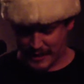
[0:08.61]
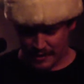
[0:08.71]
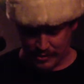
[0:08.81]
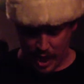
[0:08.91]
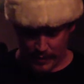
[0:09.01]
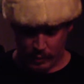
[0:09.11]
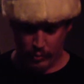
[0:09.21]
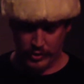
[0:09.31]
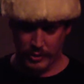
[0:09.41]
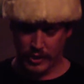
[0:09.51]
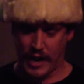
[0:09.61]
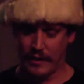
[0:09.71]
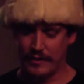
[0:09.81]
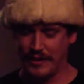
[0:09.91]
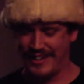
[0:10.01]
I thought that would do that.
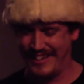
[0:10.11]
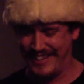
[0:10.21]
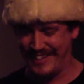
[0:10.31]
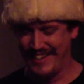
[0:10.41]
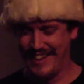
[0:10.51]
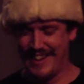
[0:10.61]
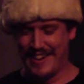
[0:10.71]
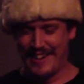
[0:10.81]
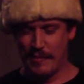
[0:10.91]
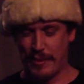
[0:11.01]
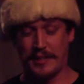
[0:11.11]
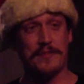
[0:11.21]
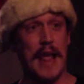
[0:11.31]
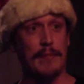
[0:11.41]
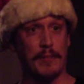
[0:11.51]
But it's a
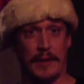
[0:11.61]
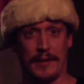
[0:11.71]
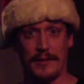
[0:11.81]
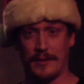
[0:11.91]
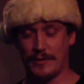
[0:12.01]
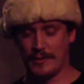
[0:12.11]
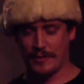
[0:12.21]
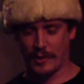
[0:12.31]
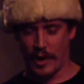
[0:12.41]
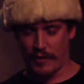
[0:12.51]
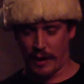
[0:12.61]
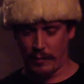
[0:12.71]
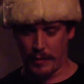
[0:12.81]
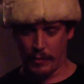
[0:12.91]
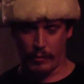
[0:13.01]
family piece, so I thought it
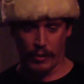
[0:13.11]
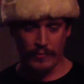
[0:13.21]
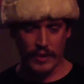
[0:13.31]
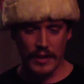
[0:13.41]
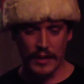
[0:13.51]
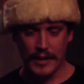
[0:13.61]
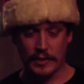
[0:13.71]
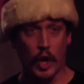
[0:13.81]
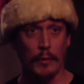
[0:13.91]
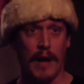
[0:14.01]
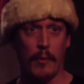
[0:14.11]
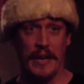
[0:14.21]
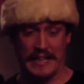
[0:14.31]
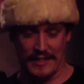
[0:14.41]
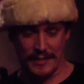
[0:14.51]
would be appropriate. It's called My
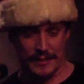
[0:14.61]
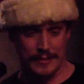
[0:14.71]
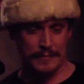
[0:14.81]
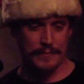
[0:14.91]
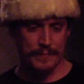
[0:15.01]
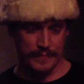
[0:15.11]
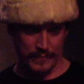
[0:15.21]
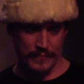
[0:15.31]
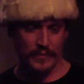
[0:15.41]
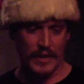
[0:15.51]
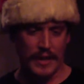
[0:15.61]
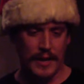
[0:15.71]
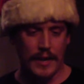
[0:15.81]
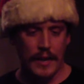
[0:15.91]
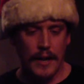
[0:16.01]
Weakness.
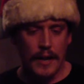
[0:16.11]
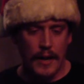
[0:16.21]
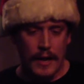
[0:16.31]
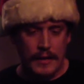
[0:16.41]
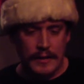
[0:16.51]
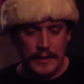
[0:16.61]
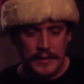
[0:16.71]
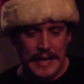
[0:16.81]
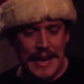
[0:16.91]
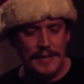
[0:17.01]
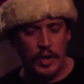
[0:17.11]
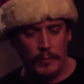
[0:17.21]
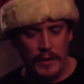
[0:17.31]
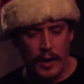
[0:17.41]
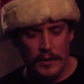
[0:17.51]
Yes. Dad took
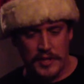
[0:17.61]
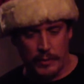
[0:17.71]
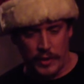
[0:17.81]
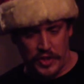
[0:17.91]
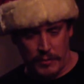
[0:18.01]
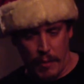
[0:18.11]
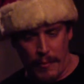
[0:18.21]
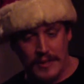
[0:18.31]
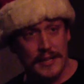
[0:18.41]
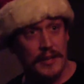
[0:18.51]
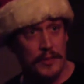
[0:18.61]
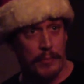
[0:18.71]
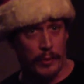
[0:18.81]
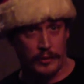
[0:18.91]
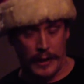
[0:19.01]
me hunting with him on my 10th
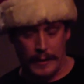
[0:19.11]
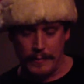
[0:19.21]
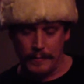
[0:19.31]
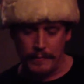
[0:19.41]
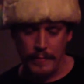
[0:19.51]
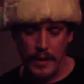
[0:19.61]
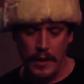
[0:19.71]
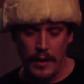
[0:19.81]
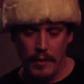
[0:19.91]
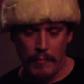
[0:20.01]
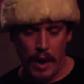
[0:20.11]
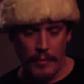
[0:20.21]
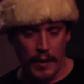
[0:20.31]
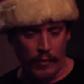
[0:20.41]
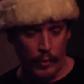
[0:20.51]
birthday.
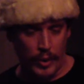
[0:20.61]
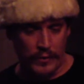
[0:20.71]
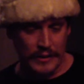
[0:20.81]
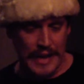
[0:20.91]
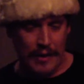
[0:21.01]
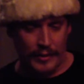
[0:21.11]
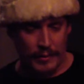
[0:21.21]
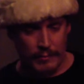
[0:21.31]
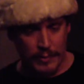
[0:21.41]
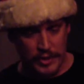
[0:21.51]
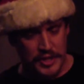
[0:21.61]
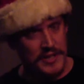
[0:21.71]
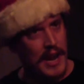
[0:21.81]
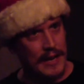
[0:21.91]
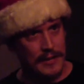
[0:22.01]
Mom never would have allowed it, but she
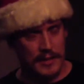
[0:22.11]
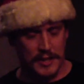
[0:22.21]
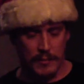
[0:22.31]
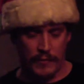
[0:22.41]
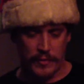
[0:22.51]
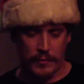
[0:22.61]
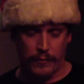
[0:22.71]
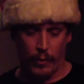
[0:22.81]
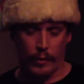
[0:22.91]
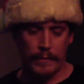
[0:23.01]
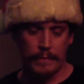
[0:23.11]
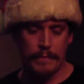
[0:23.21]
died 6 months before.